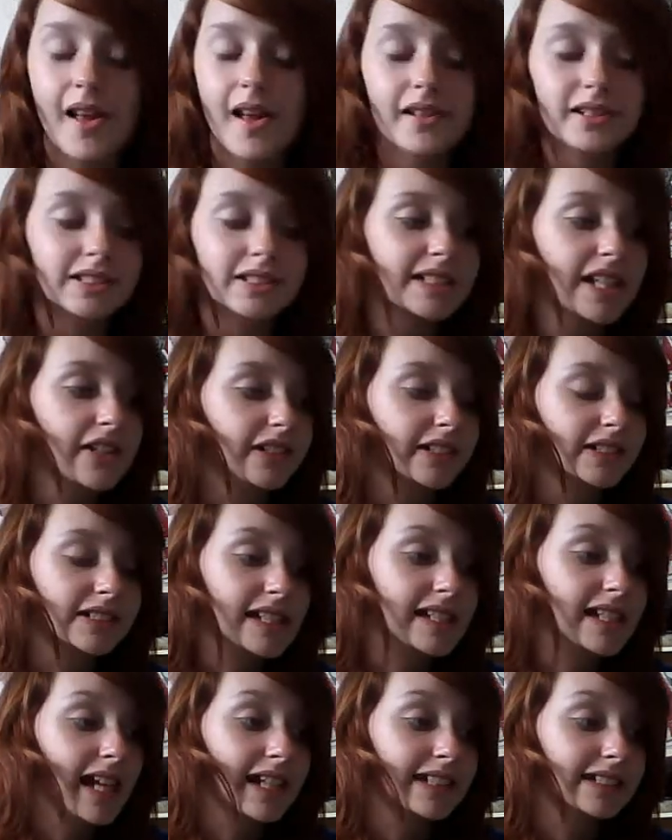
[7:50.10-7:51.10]
seriously,
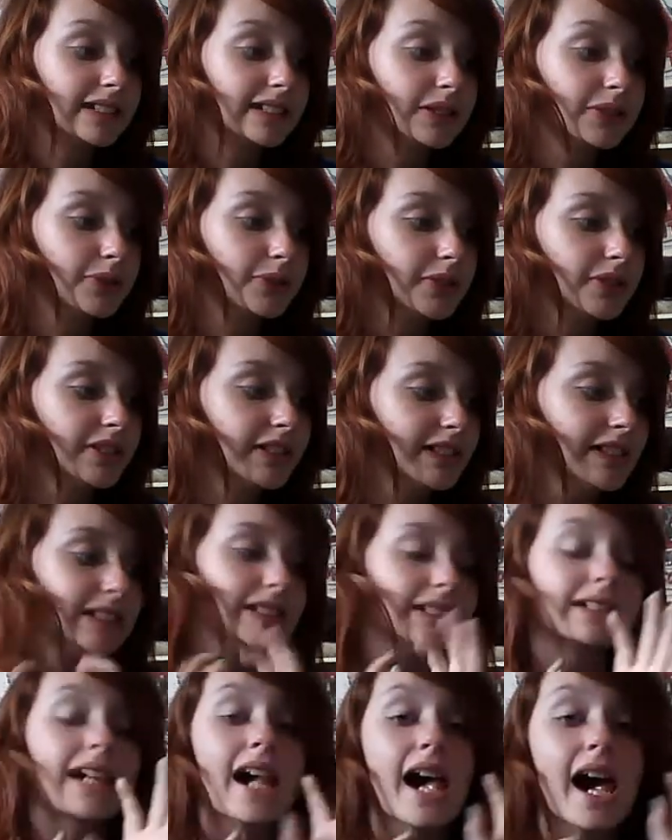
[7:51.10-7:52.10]
like
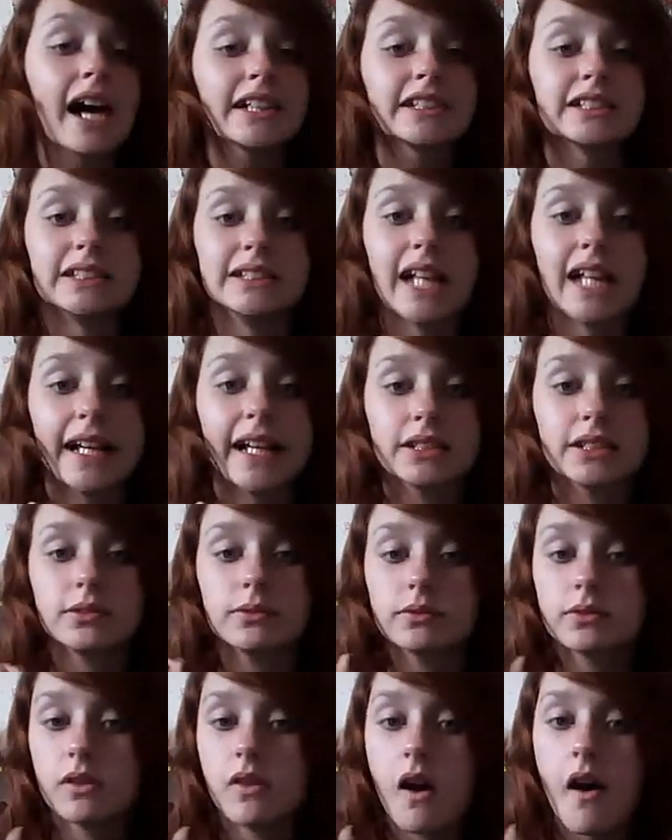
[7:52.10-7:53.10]
I could like
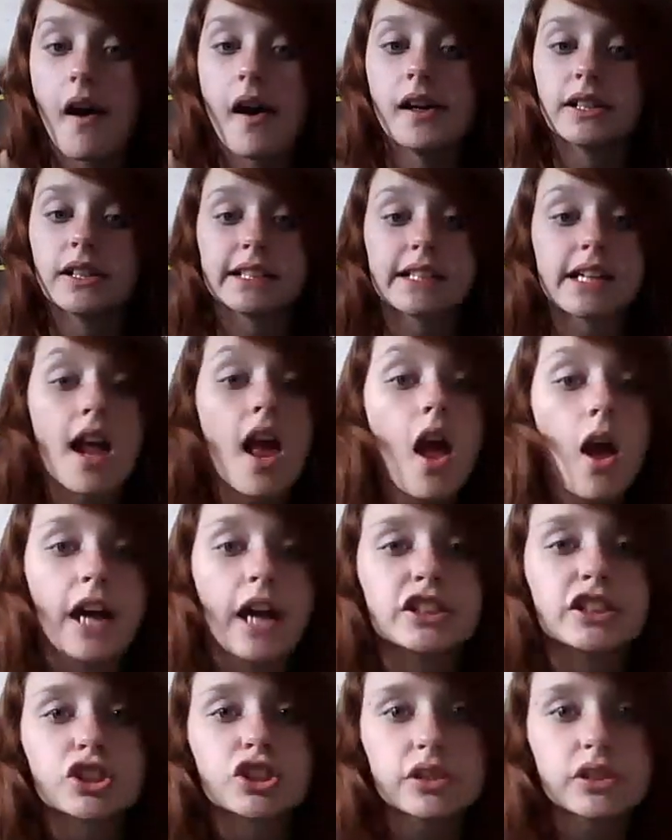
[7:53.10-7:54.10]

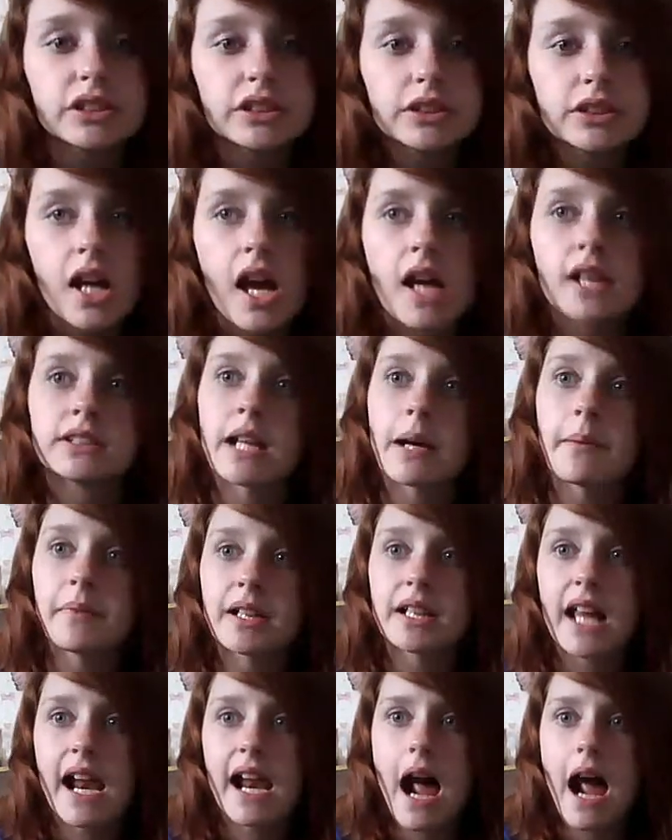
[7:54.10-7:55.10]
as soon as something
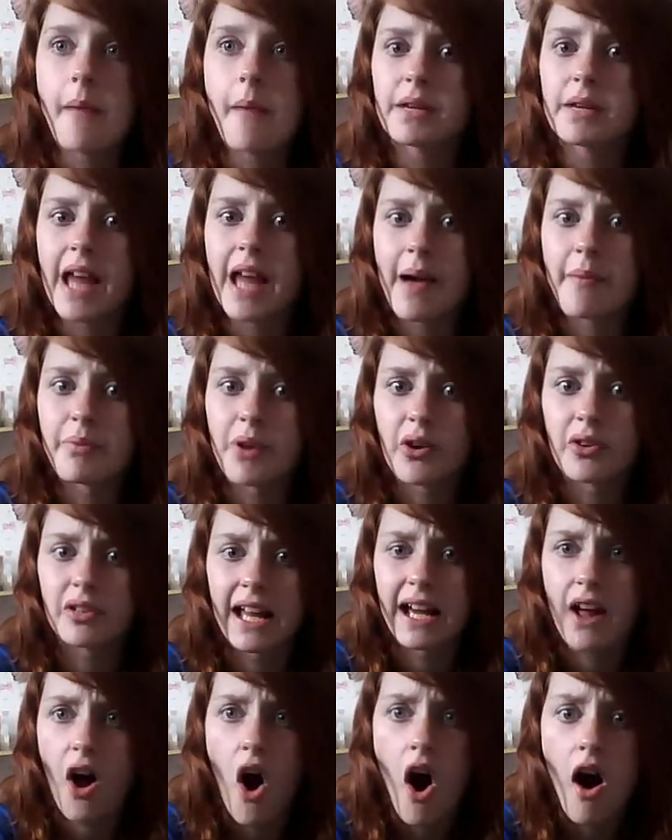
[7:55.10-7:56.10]
like that happened, I broke
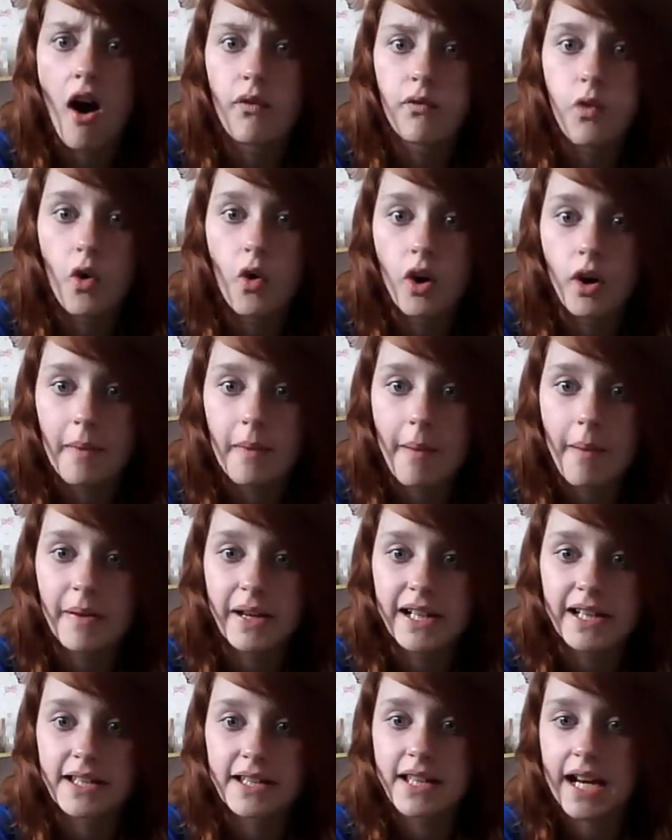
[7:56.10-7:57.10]
like all four of my
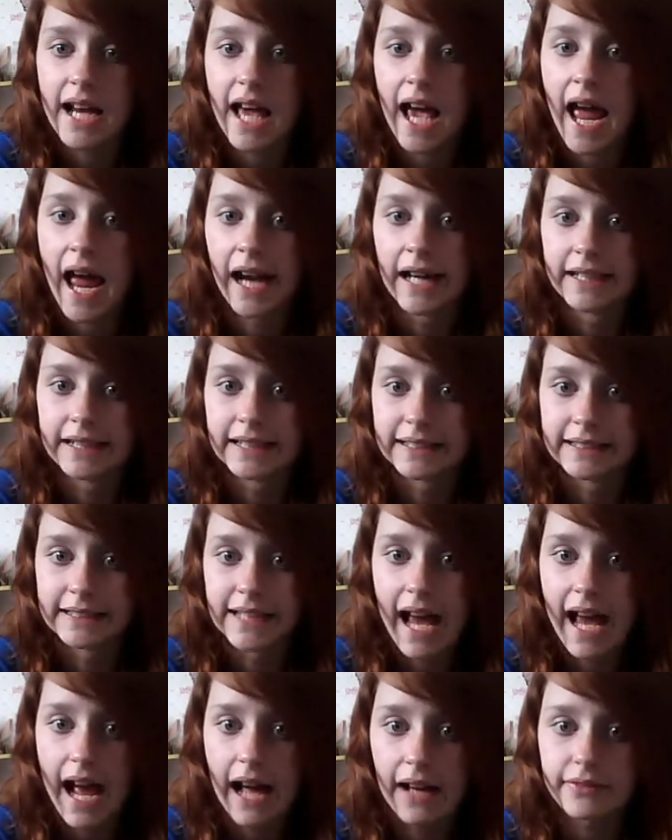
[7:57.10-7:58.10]
pins that I had in
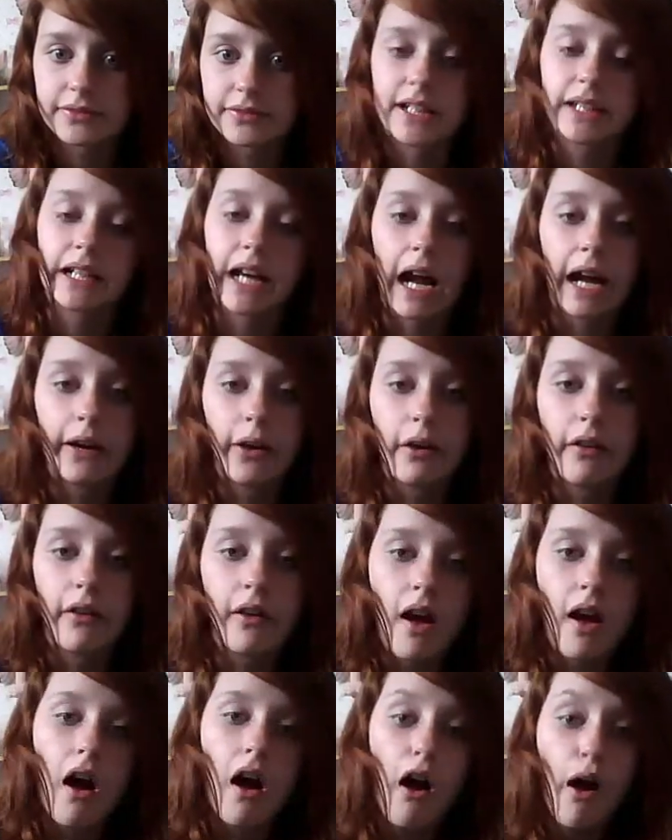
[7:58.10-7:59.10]
half. Like I know,
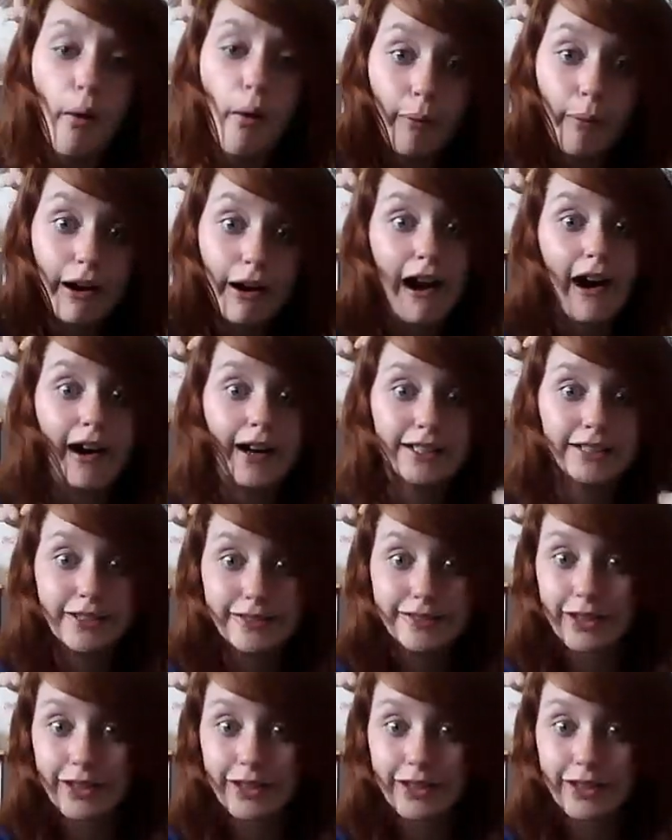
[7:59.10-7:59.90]
oh my gosh, you're